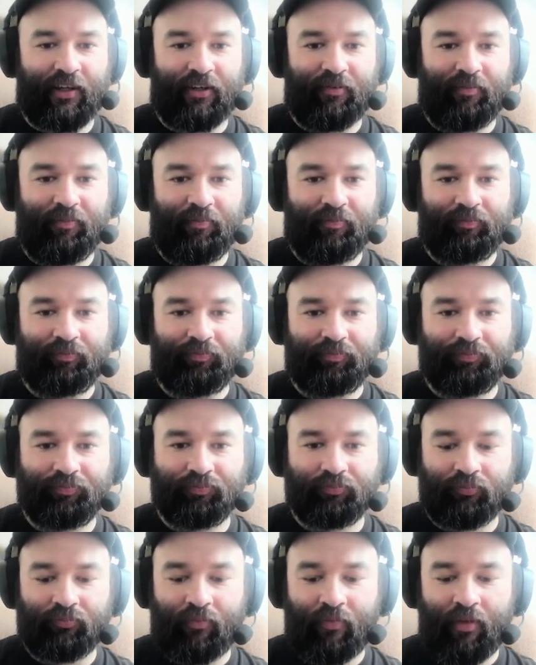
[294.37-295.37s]
in.
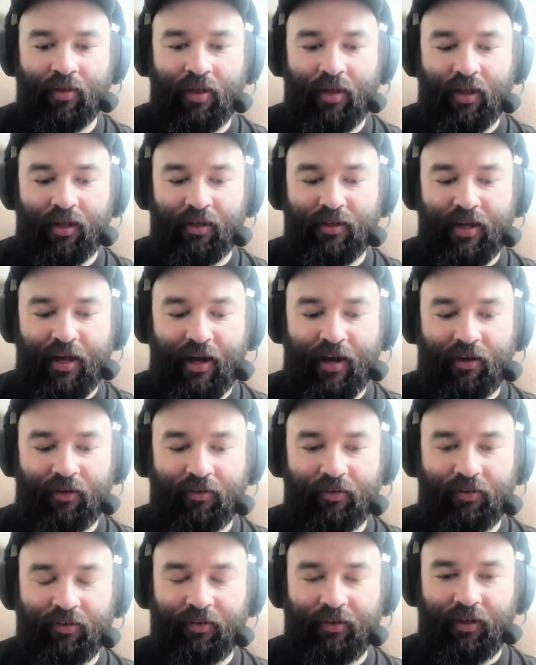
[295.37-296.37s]

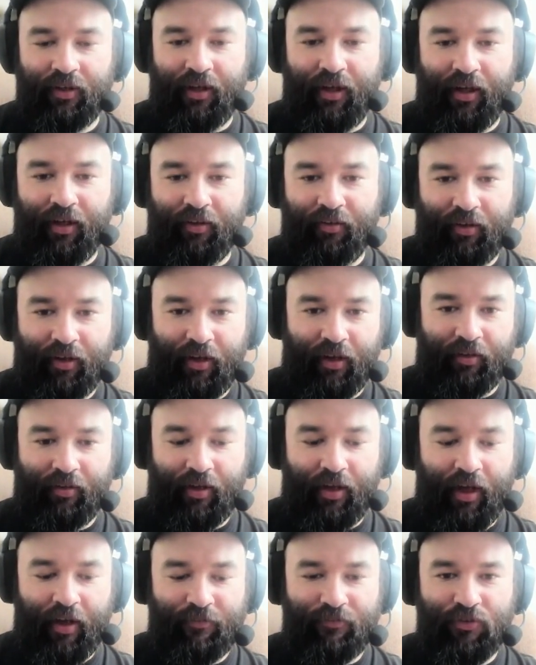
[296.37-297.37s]
Now,
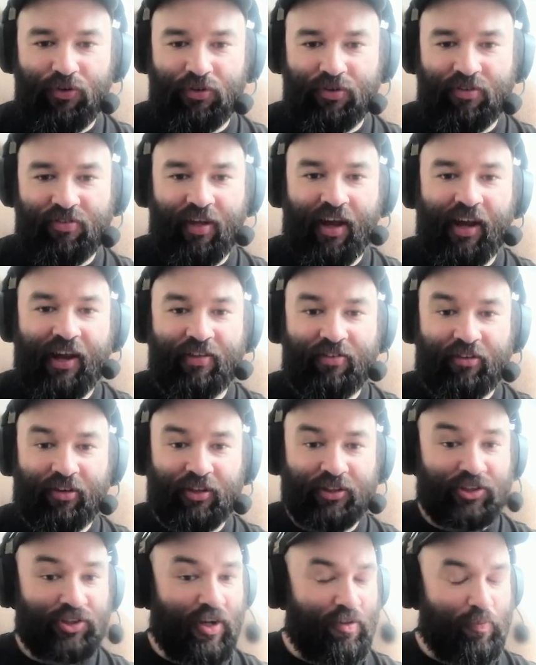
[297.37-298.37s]
if your design has a
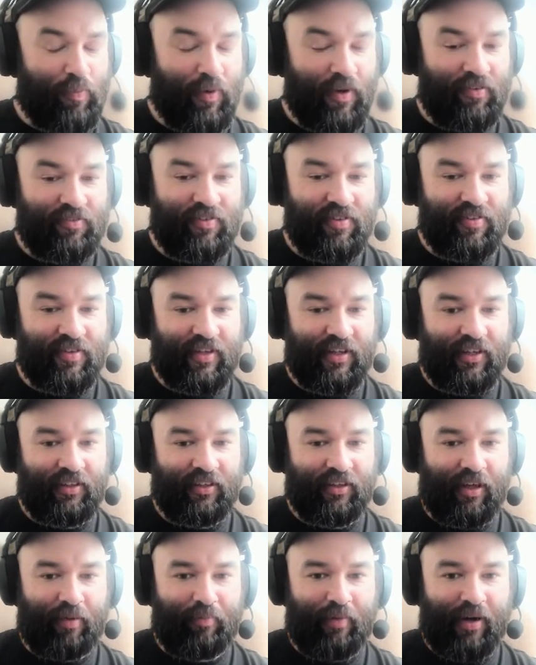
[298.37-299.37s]
lot of transparencies in it,
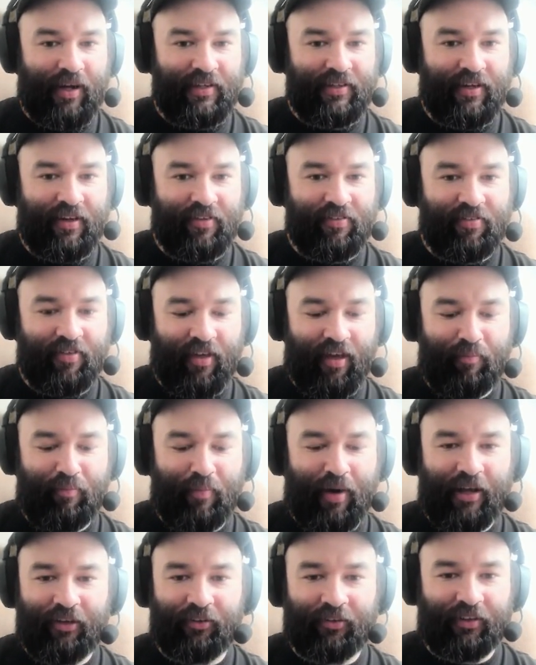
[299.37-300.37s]
like mine does, it
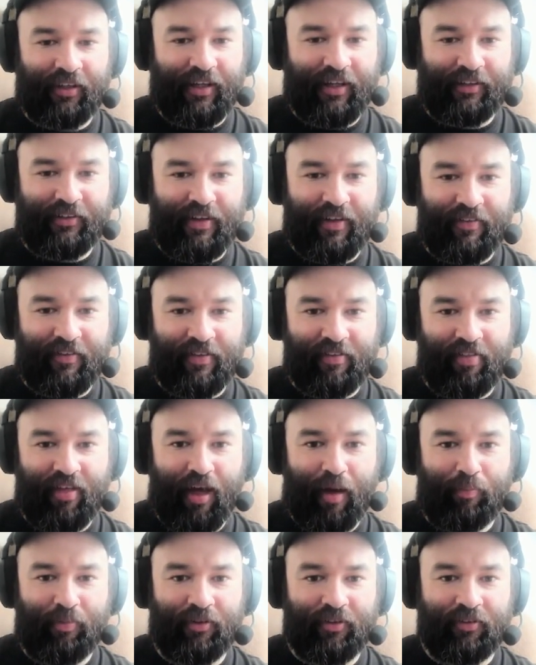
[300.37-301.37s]
might look like nothing's
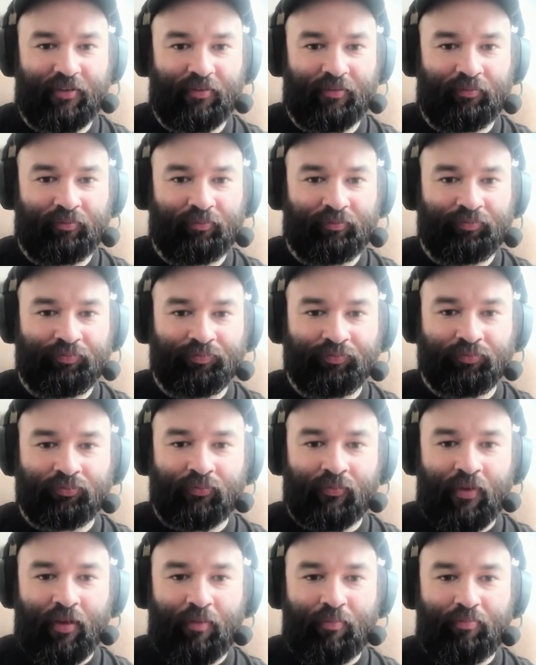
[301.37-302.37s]
happened.
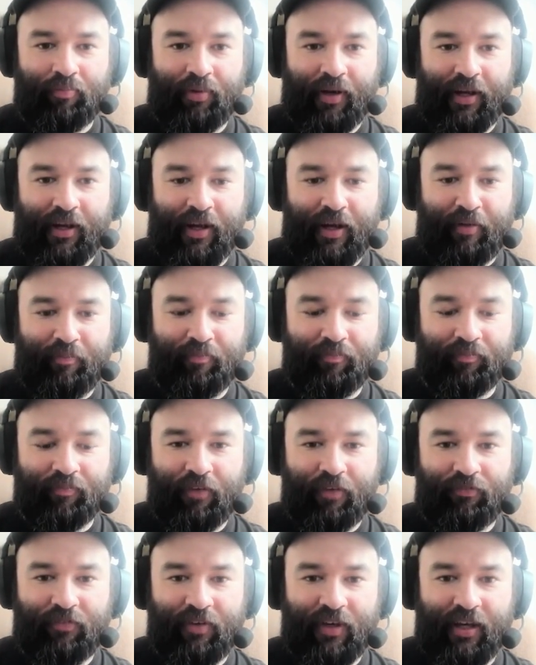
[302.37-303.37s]
But
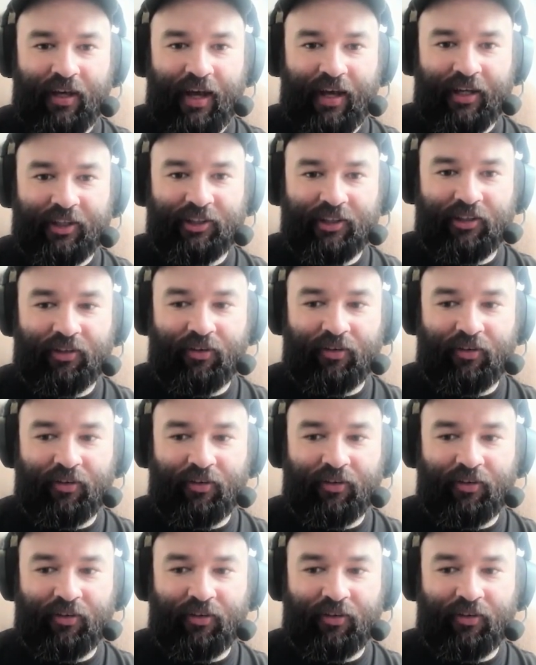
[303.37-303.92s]
if we actually